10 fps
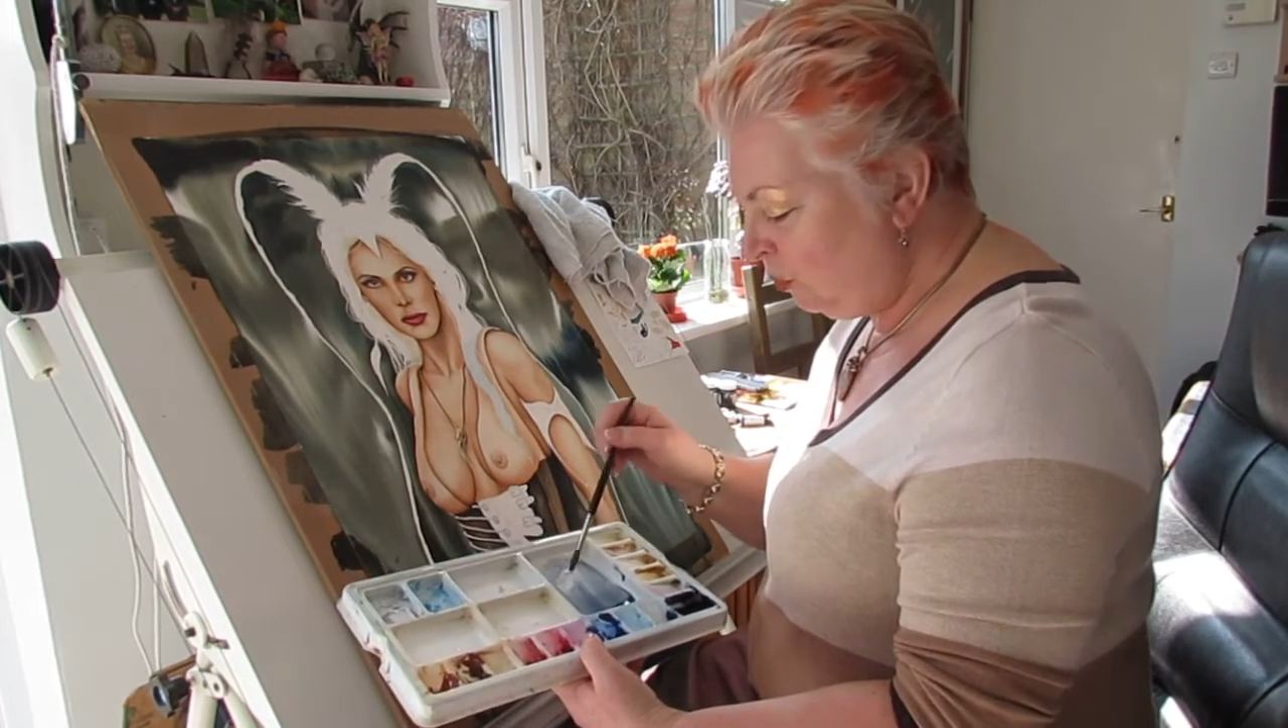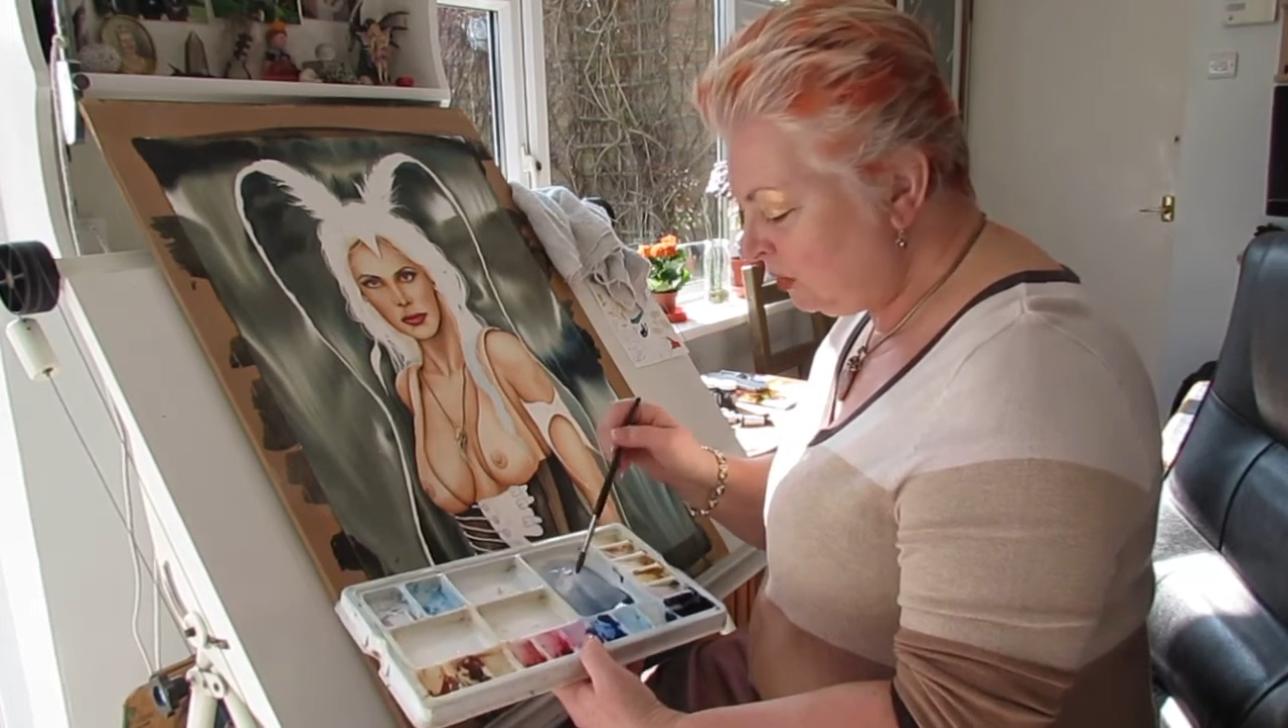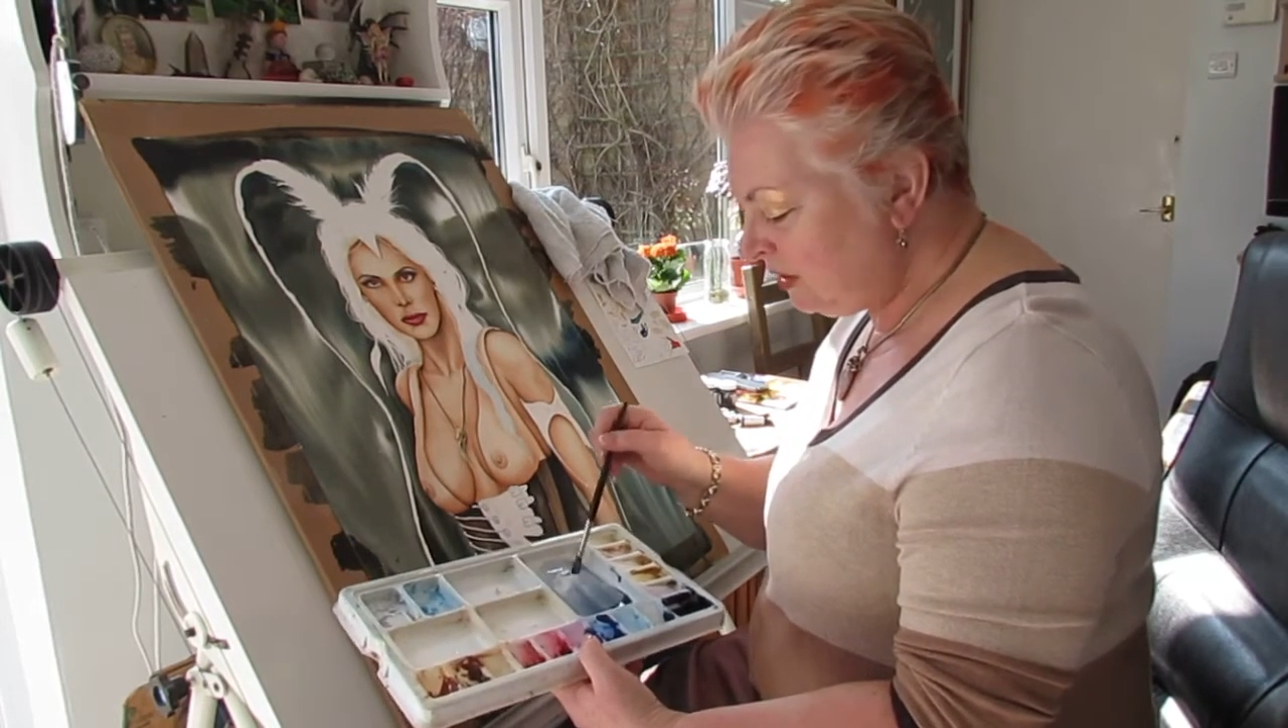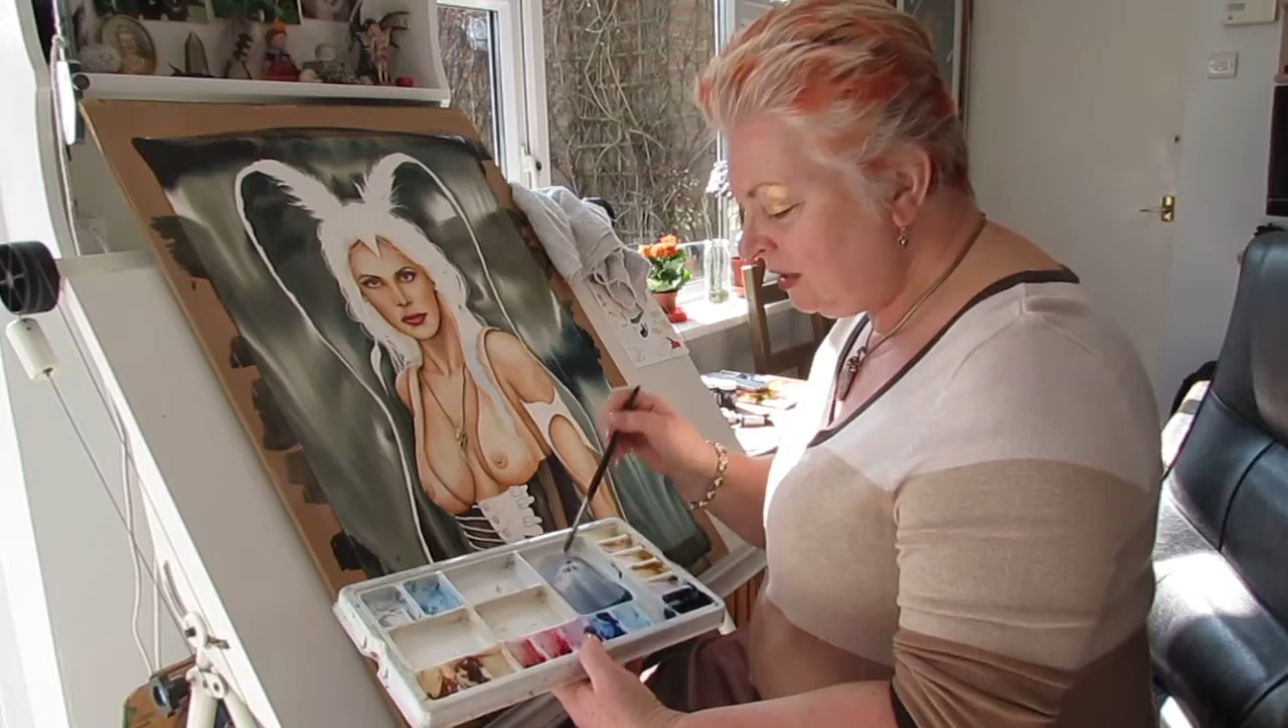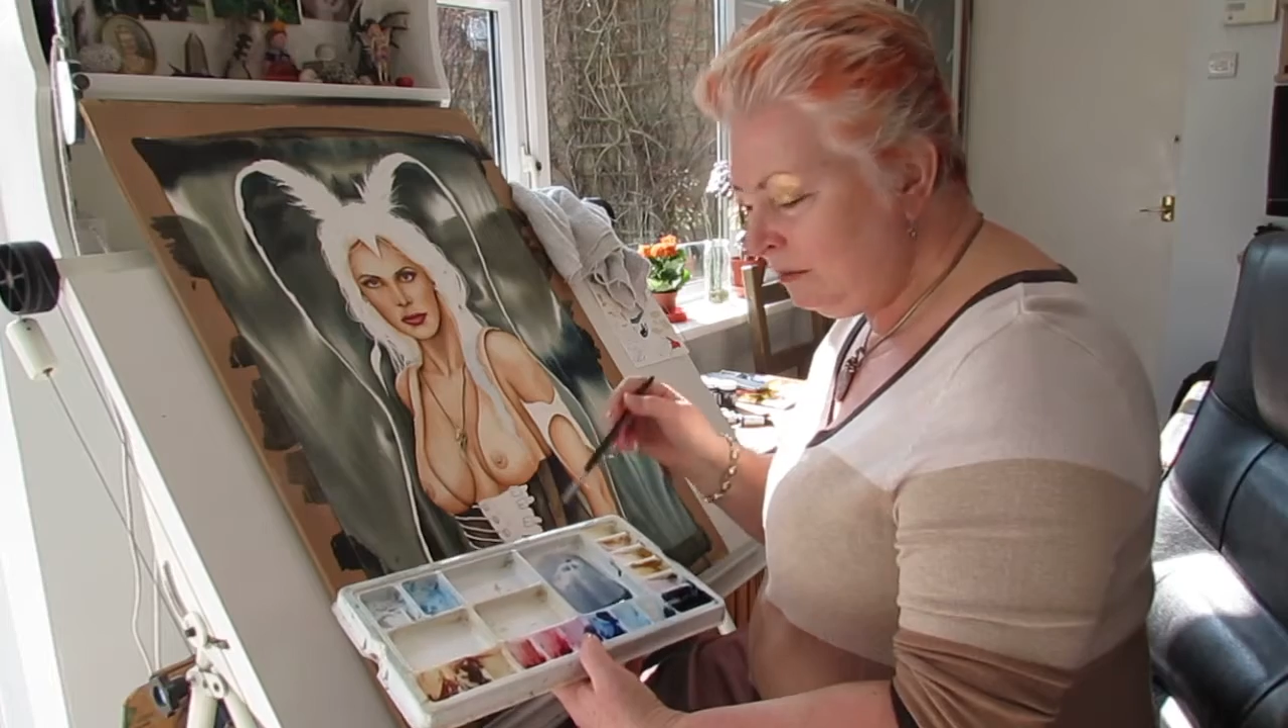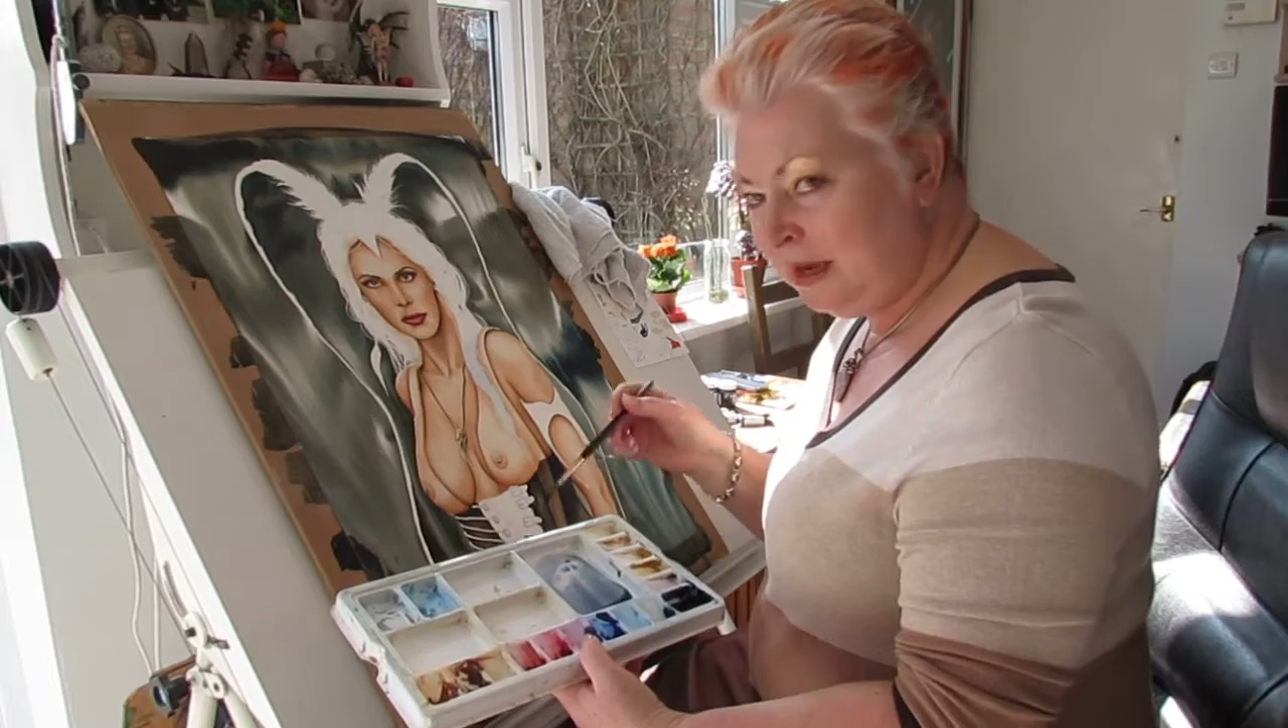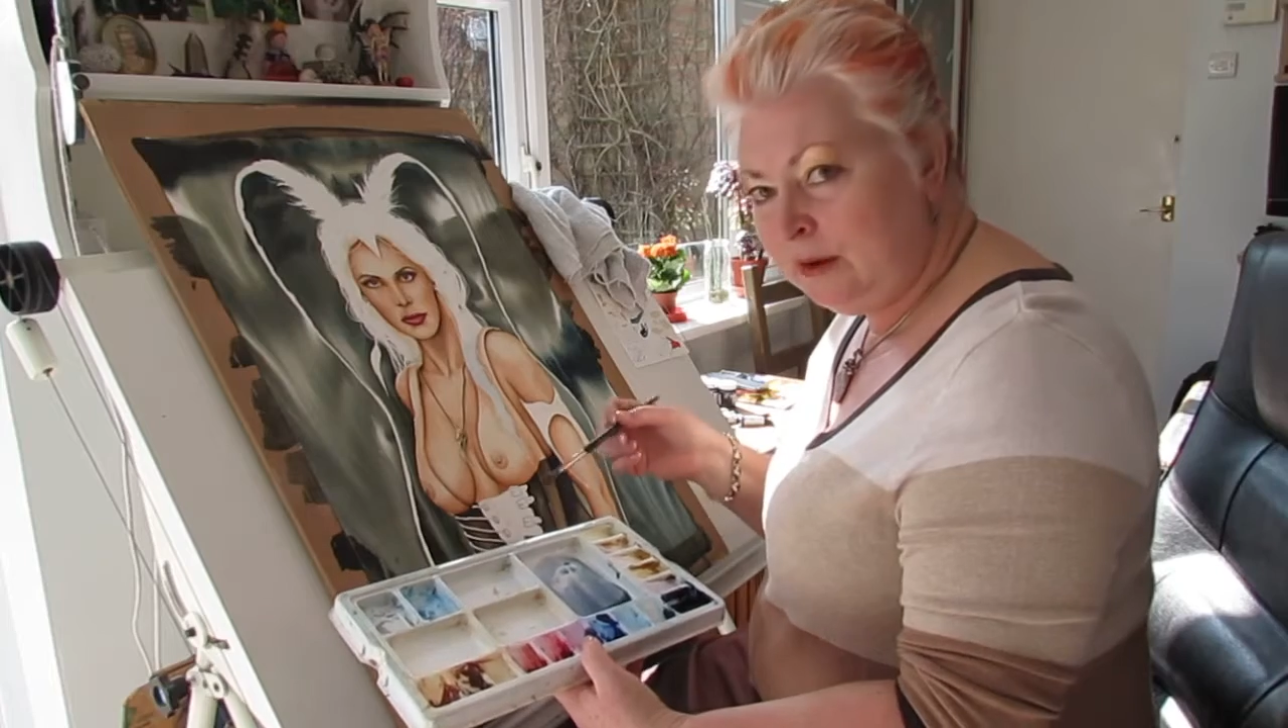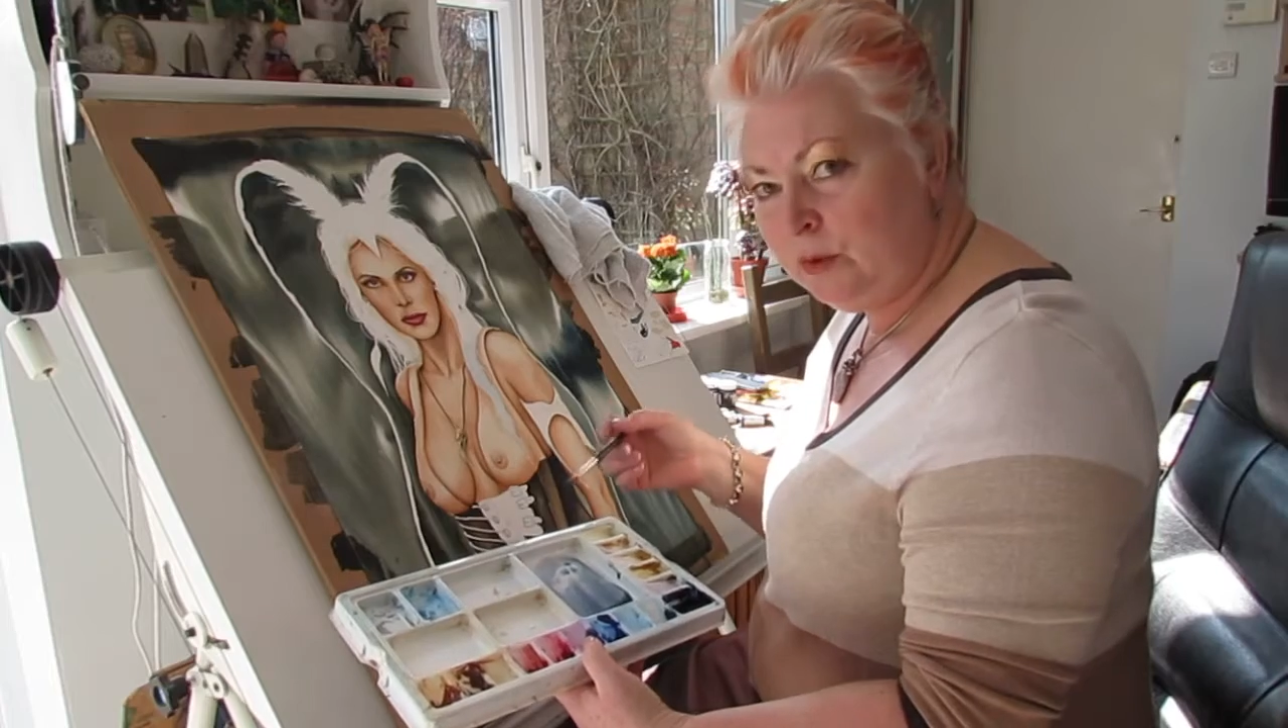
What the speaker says: what I mean,